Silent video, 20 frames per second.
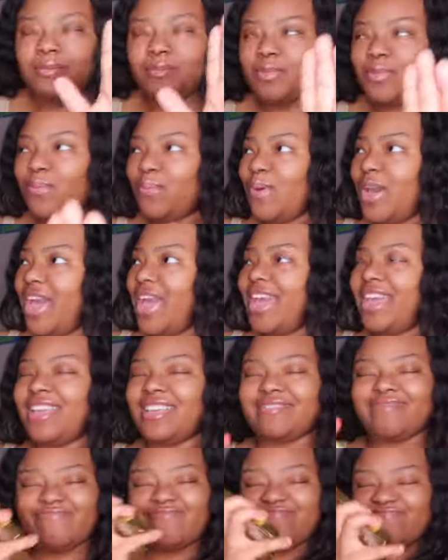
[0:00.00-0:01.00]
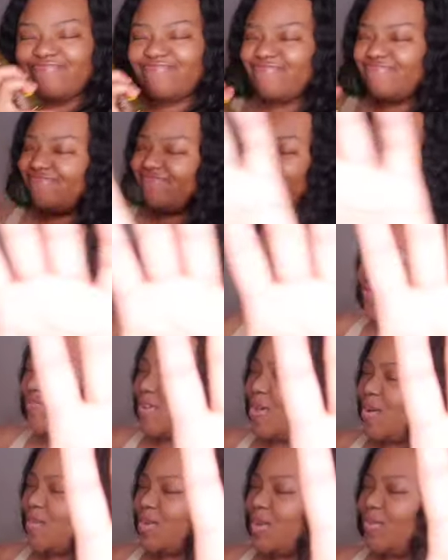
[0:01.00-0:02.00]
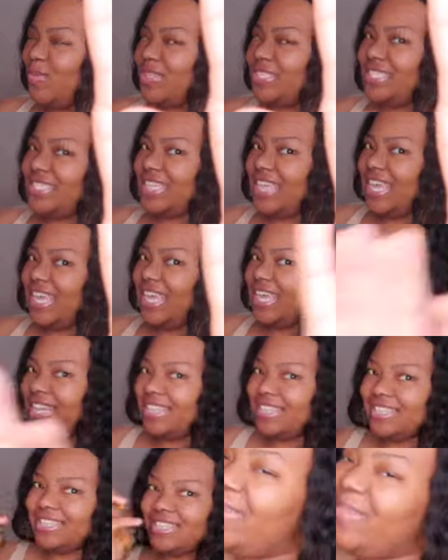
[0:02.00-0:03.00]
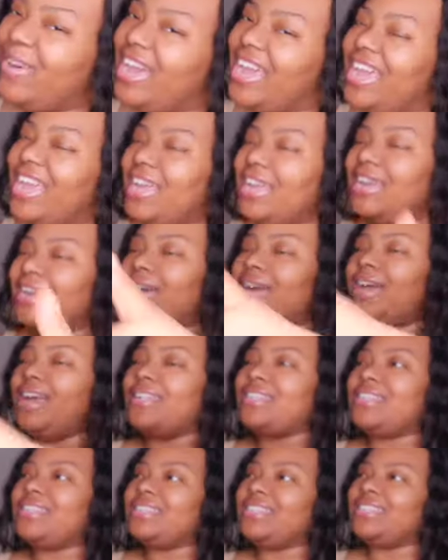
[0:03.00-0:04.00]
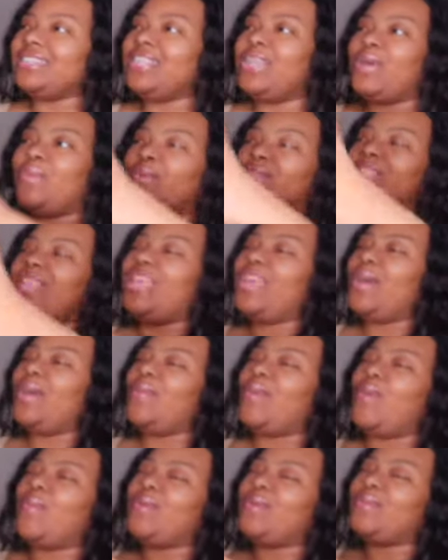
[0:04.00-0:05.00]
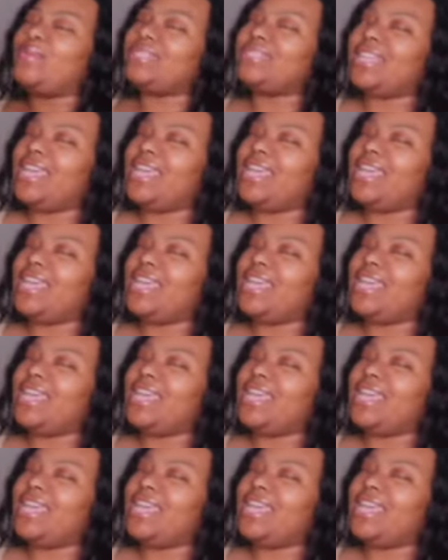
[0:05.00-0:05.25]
but wait. Roman was skiing. Wait, I had to understand what the hell Roman was